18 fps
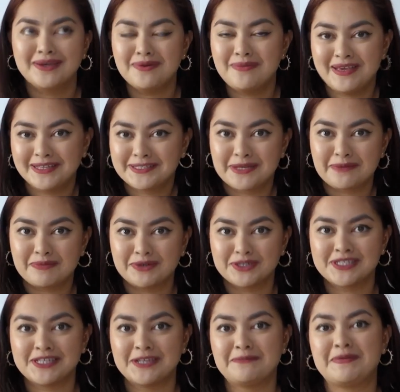amazing
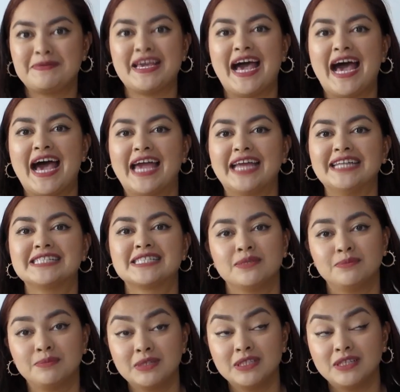person behind
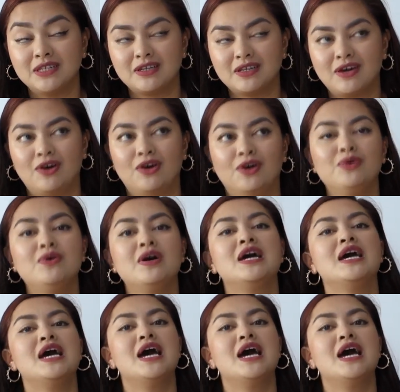Simple Knit Co.